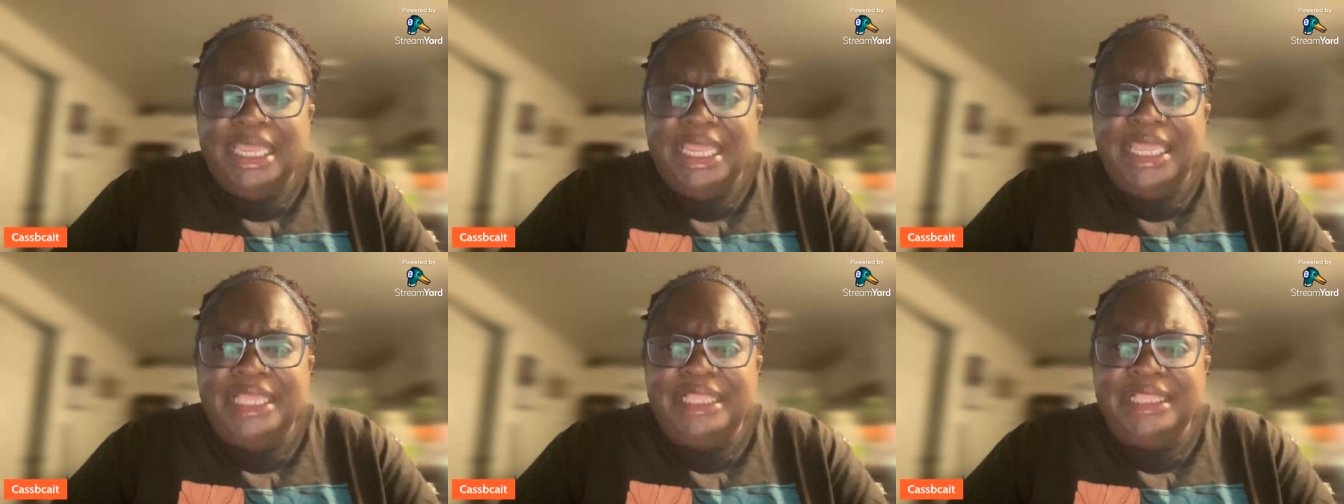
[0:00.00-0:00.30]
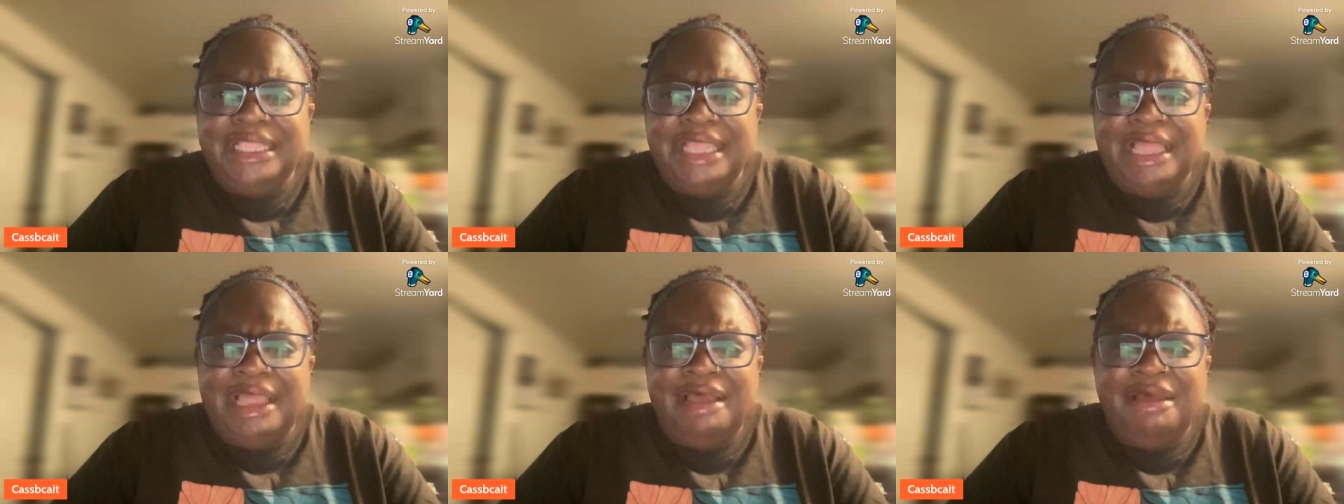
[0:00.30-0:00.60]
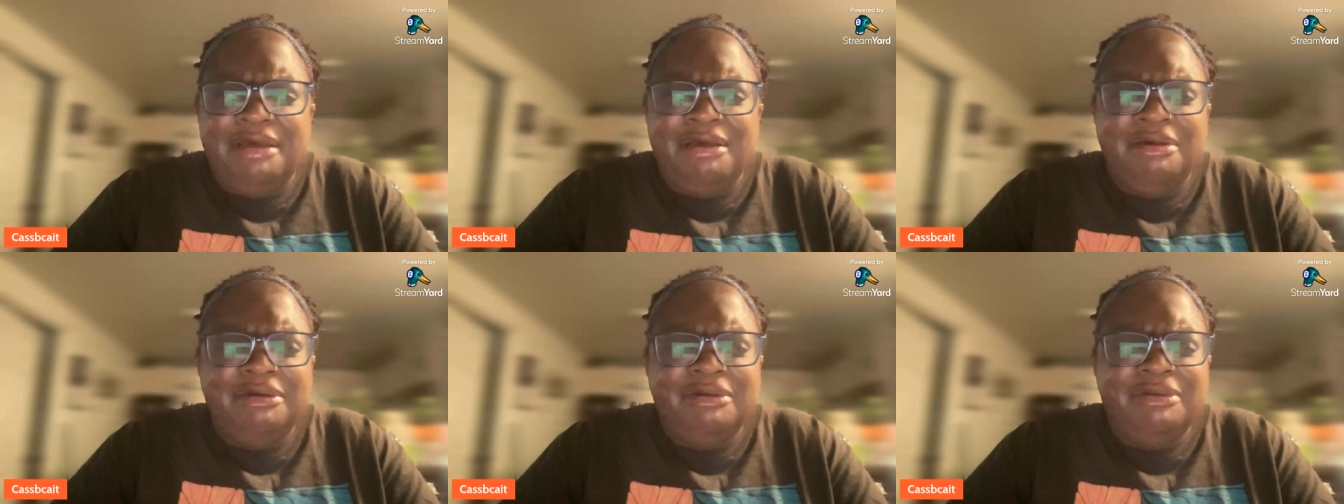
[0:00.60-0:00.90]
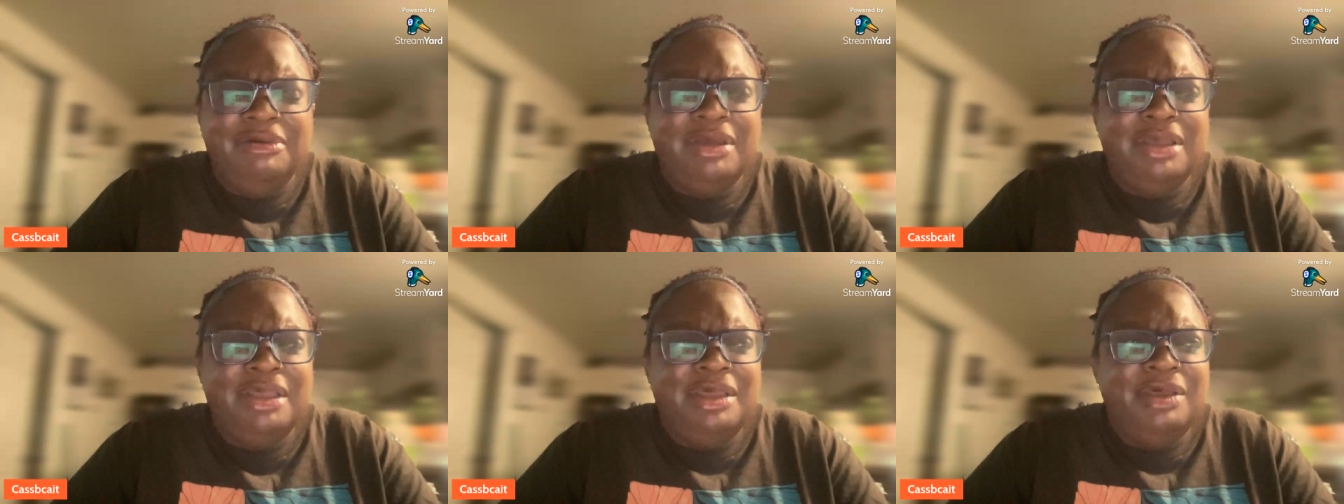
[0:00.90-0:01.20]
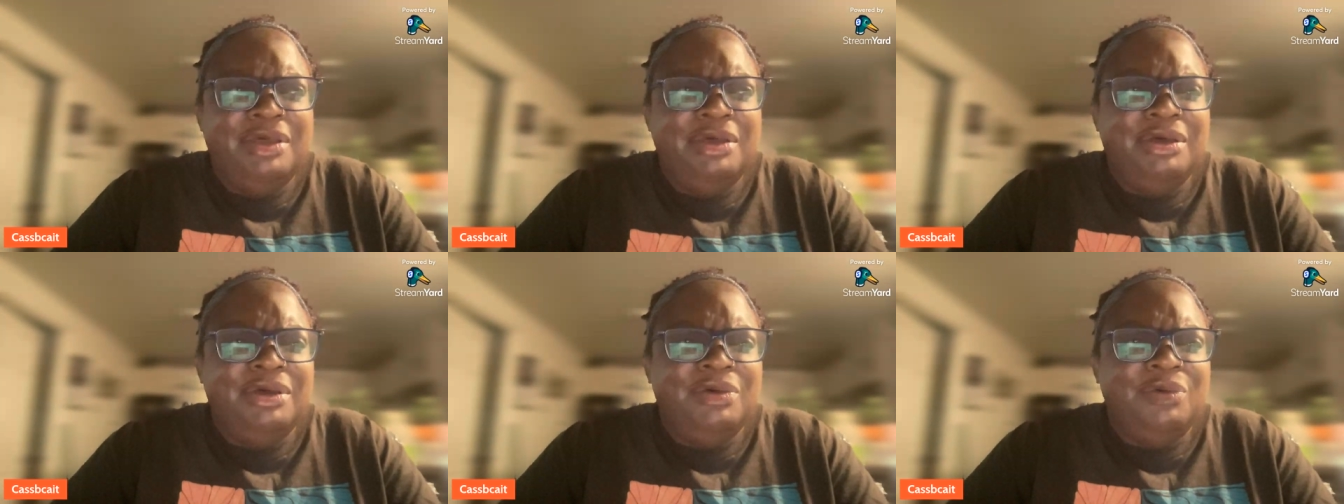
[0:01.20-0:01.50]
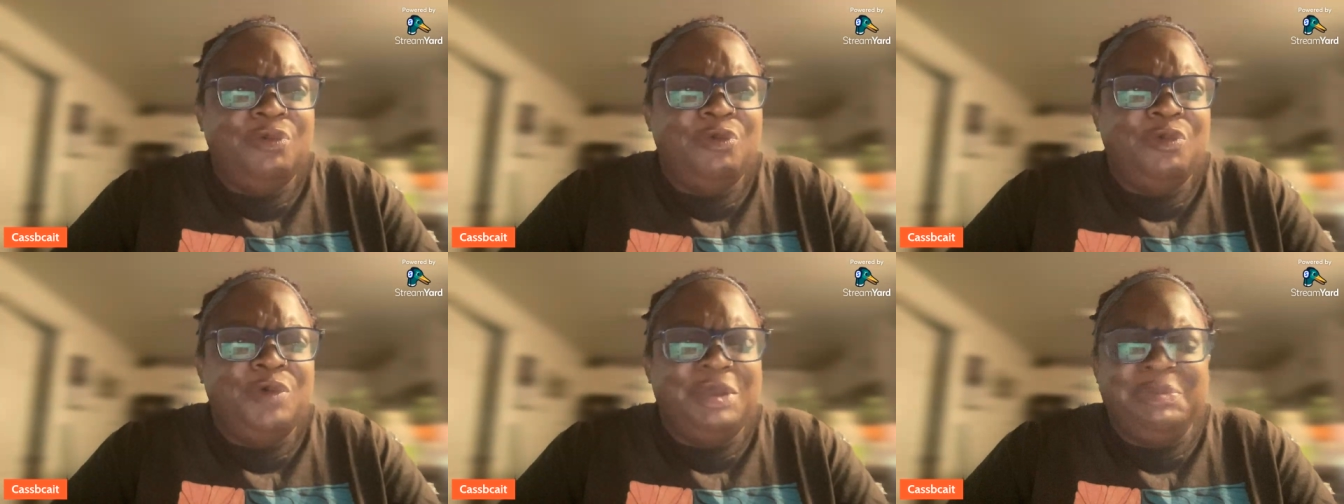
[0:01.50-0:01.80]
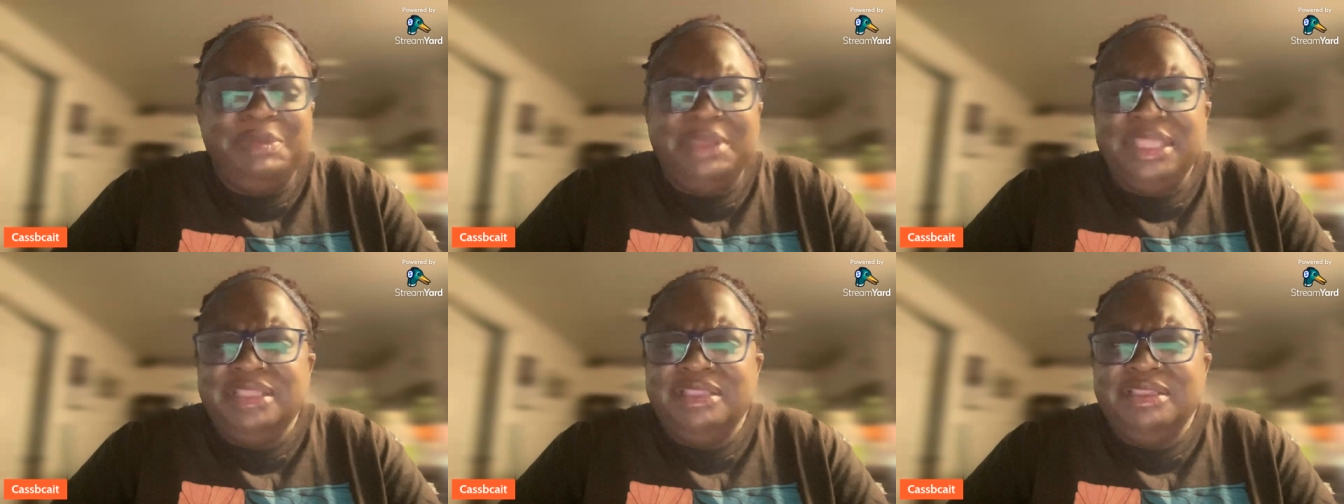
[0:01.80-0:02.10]
and how
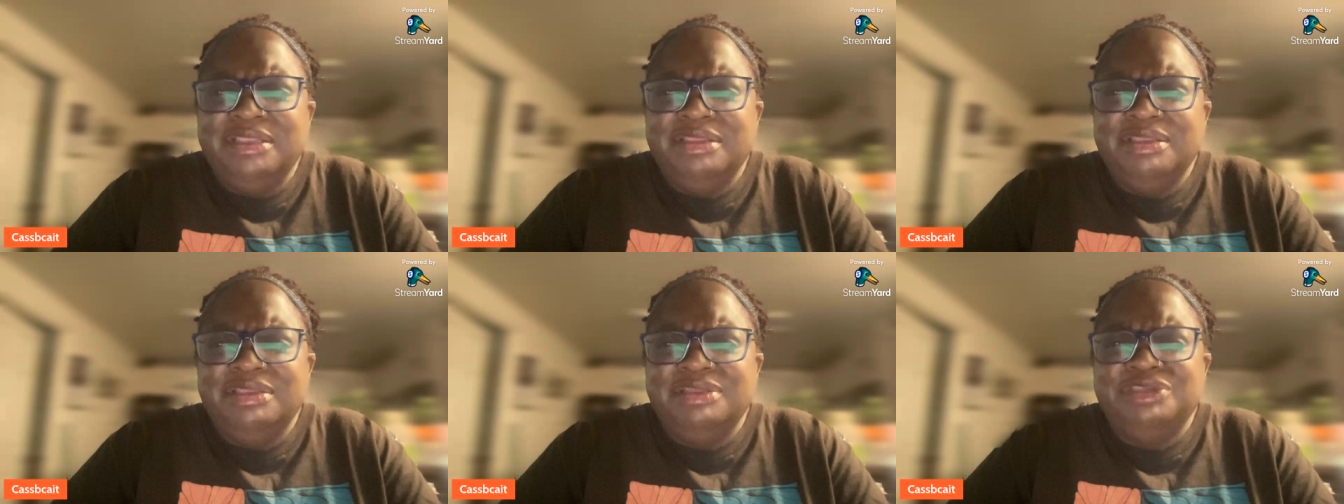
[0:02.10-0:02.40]
women